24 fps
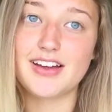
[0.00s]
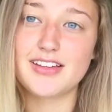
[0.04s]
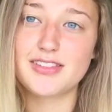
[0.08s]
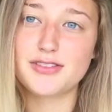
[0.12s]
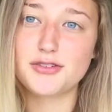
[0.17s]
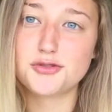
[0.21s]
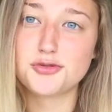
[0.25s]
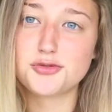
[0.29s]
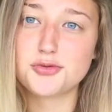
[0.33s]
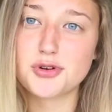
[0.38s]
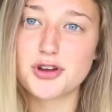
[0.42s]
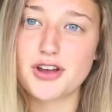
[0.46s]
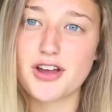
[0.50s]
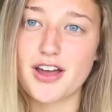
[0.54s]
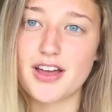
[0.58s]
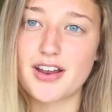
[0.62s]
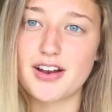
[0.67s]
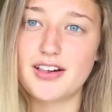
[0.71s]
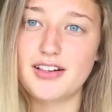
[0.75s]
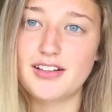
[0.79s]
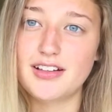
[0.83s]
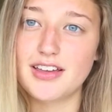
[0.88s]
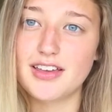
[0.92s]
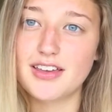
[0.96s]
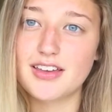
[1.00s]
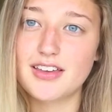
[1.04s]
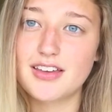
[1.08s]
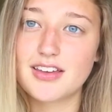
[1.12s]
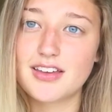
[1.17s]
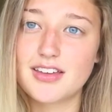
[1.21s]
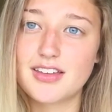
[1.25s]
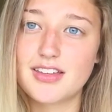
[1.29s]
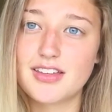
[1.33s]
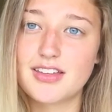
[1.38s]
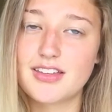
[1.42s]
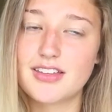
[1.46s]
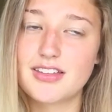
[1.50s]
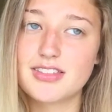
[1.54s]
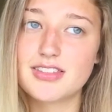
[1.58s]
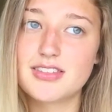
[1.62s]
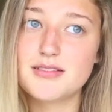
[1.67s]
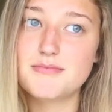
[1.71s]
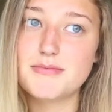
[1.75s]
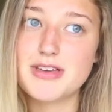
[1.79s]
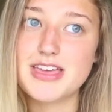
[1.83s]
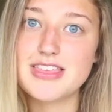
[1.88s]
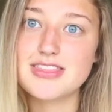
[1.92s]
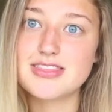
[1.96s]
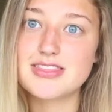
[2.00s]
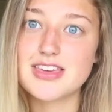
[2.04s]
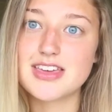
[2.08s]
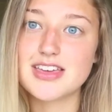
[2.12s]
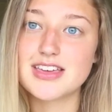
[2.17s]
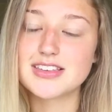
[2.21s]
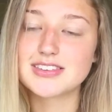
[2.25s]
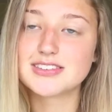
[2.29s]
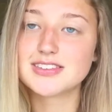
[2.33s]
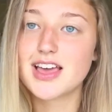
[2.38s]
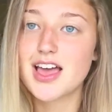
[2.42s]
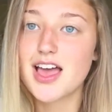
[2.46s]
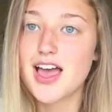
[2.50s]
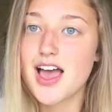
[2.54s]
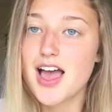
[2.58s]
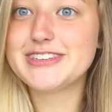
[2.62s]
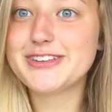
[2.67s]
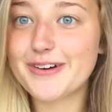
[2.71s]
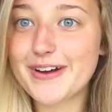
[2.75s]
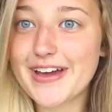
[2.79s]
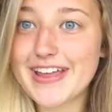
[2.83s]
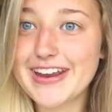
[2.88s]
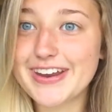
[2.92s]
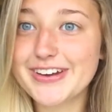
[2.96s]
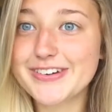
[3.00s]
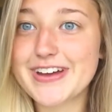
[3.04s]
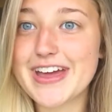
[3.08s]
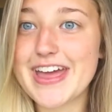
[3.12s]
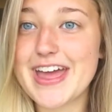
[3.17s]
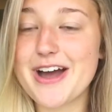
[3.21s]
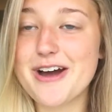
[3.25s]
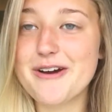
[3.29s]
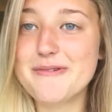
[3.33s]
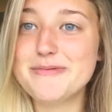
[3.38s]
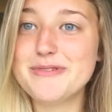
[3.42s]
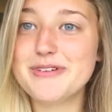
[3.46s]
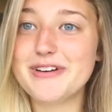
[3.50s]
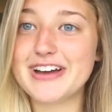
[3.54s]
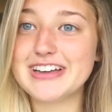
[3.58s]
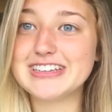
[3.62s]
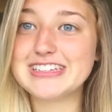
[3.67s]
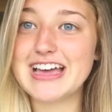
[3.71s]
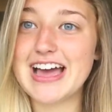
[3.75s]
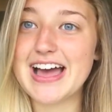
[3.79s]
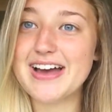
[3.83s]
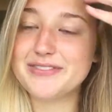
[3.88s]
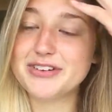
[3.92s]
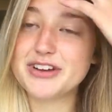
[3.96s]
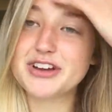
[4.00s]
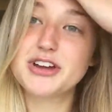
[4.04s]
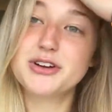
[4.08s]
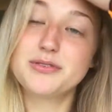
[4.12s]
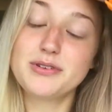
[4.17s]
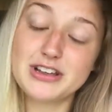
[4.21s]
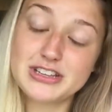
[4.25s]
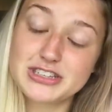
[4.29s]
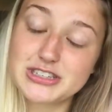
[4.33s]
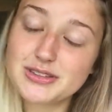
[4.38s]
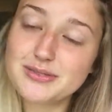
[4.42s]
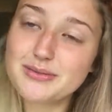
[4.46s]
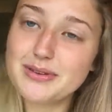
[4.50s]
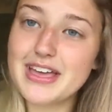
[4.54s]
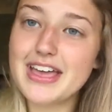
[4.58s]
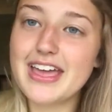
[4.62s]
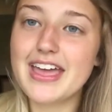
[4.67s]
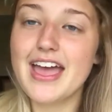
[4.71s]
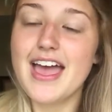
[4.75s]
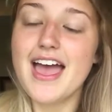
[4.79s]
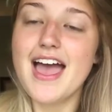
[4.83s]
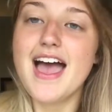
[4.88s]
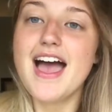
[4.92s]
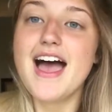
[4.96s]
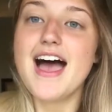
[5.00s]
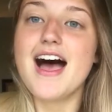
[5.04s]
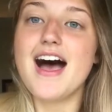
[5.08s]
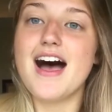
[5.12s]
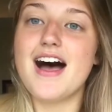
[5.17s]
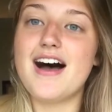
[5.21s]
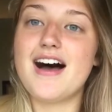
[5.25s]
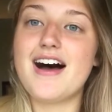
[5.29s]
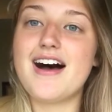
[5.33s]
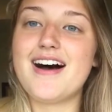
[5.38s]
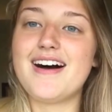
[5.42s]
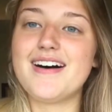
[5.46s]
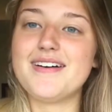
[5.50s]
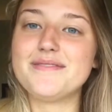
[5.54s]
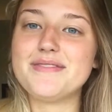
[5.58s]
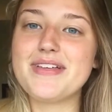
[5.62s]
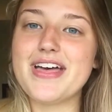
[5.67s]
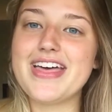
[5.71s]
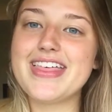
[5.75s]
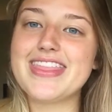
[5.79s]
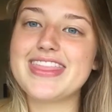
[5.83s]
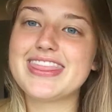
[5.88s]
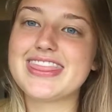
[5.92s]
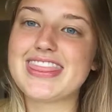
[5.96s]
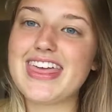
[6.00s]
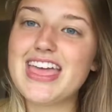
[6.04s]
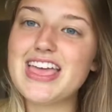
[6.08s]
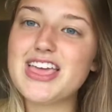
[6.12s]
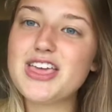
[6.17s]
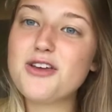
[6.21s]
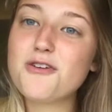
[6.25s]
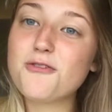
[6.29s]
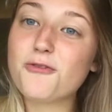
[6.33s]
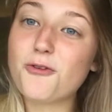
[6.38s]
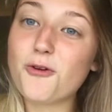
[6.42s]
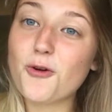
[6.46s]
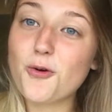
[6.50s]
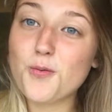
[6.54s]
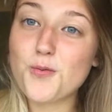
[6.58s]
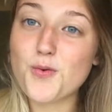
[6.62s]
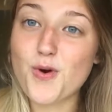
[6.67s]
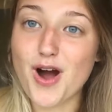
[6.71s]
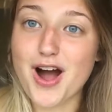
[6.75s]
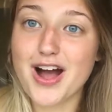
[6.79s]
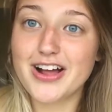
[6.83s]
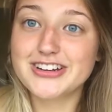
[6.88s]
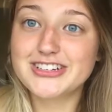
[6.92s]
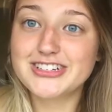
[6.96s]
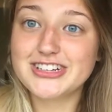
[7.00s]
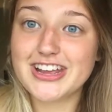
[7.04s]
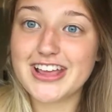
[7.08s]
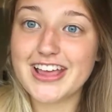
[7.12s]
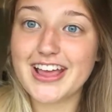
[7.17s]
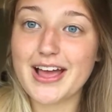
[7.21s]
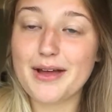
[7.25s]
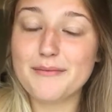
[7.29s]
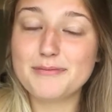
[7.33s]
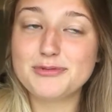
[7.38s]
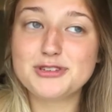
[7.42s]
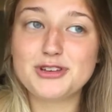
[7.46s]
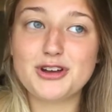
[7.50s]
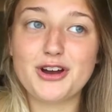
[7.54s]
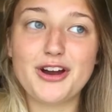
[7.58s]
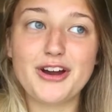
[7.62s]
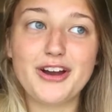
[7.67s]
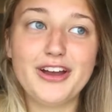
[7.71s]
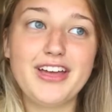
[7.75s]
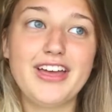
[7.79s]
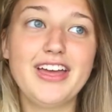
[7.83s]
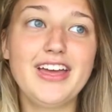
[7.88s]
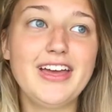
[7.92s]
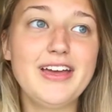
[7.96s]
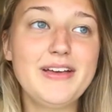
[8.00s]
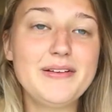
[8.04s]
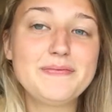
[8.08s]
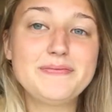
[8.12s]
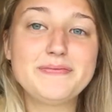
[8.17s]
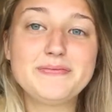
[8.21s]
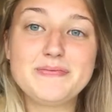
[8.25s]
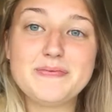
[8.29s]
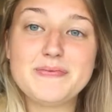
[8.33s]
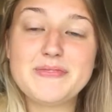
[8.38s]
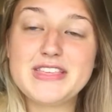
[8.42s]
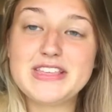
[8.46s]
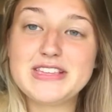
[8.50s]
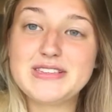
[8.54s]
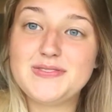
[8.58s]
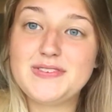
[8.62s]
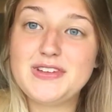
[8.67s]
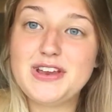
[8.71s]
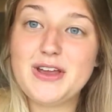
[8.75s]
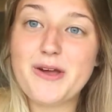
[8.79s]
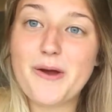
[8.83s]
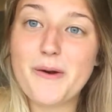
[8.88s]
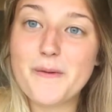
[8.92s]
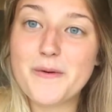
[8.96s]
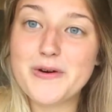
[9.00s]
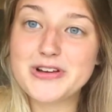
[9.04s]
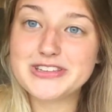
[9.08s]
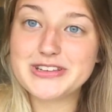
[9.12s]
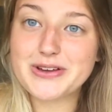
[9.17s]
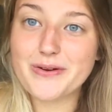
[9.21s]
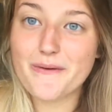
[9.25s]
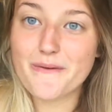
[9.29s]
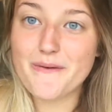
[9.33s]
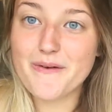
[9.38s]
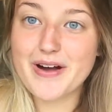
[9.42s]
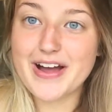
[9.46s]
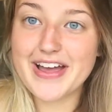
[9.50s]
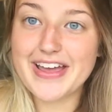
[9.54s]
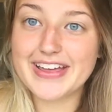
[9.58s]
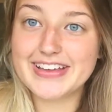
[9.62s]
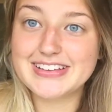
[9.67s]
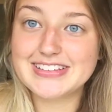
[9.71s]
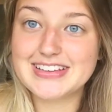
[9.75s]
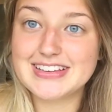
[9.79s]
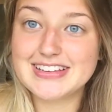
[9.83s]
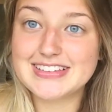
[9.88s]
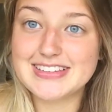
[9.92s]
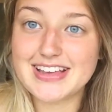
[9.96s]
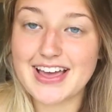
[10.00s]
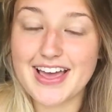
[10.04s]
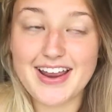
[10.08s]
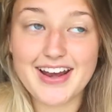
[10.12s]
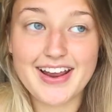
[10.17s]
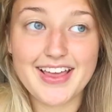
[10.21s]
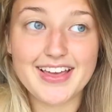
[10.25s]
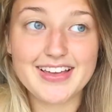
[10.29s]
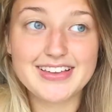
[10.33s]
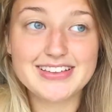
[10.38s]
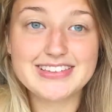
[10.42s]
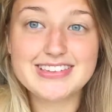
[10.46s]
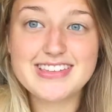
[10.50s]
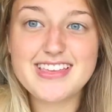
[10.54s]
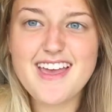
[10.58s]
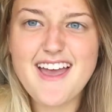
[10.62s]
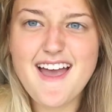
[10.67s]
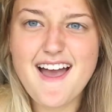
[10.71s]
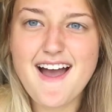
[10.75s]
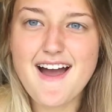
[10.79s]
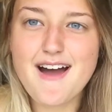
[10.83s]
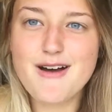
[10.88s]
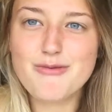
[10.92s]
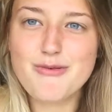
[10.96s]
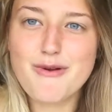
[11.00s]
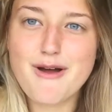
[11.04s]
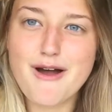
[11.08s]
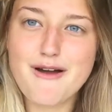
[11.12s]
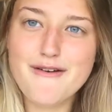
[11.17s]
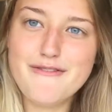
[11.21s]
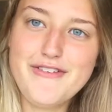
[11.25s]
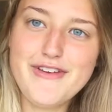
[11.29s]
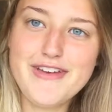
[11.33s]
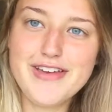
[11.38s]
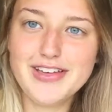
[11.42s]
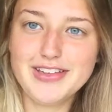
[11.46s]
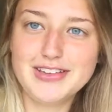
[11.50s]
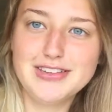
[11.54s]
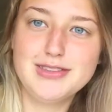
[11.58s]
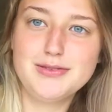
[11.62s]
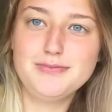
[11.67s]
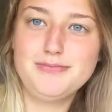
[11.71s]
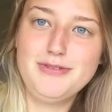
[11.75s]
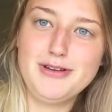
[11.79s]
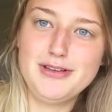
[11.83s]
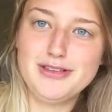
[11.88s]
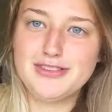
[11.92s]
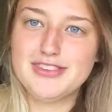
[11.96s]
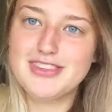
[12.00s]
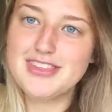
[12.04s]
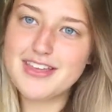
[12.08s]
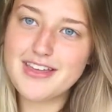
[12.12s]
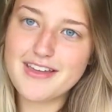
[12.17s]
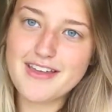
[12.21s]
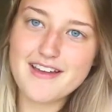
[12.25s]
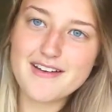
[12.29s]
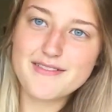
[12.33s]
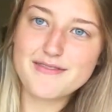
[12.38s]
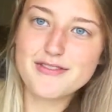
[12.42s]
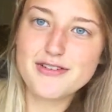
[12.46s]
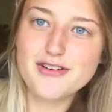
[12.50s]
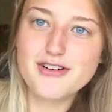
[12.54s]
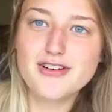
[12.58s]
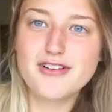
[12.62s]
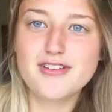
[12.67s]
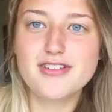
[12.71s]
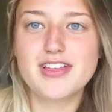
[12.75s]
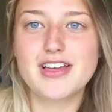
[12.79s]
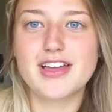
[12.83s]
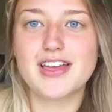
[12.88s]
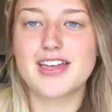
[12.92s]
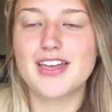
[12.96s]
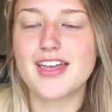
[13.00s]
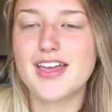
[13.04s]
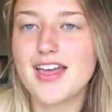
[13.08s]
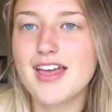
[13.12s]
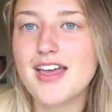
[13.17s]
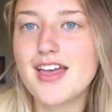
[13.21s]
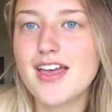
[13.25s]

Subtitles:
those were kind of like the main things. So anyway, I hope you guys have a good rest of the week. Thank you for watching. I'm sorry this video wasn't quite as exciting as, yeah, raw vegan is the best thing ever. Like,